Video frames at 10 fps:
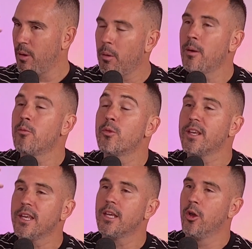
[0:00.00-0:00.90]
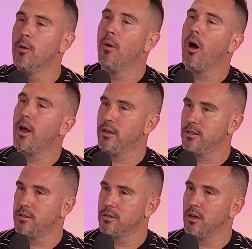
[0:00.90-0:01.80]
probably oh. ringing in her
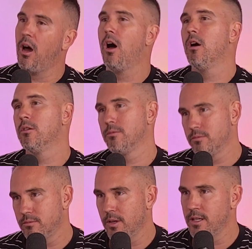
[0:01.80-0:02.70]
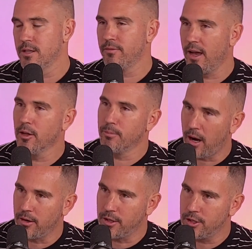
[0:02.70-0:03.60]
mind. Yes, oh, it's a failed
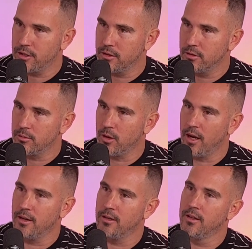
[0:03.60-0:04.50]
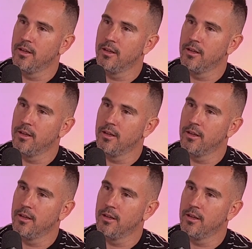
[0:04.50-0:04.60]
marriage. Yes, right.